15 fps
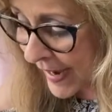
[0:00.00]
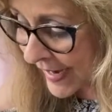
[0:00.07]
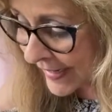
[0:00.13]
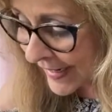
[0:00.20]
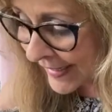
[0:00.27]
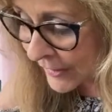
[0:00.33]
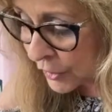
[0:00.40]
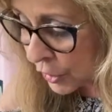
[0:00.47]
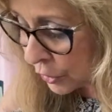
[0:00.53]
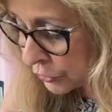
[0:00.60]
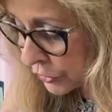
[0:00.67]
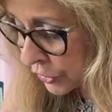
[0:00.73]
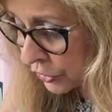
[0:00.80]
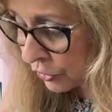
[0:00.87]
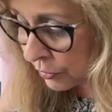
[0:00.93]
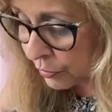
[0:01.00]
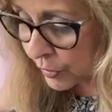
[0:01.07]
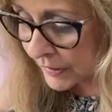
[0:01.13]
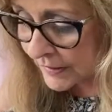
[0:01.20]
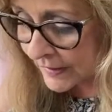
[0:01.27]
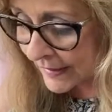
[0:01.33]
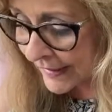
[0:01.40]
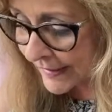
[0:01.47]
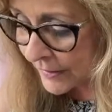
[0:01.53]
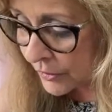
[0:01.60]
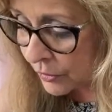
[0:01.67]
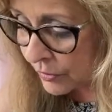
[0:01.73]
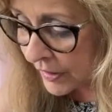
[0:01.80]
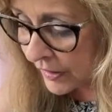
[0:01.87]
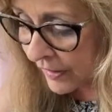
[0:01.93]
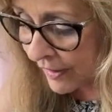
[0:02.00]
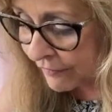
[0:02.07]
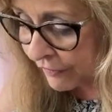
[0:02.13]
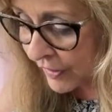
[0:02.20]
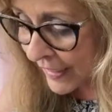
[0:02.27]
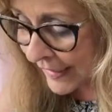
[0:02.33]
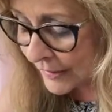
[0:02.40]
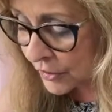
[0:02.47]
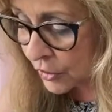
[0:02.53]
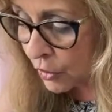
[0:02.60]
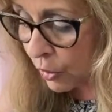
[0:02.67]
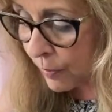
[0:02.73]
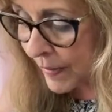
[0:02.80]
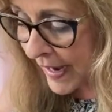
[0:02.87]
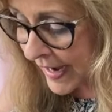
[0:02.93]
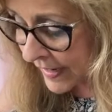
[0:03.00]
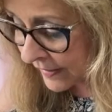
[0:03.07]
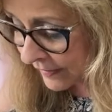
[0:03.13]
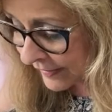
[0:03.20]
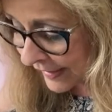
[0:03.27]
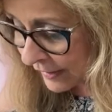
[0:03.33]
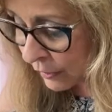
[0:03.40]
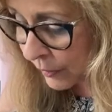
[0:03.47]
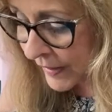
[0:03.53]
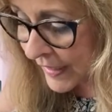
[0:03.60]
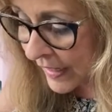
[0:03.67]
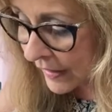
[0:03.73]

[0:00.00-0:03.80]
back on YouTube. What did I do here? I forgot to go back. There we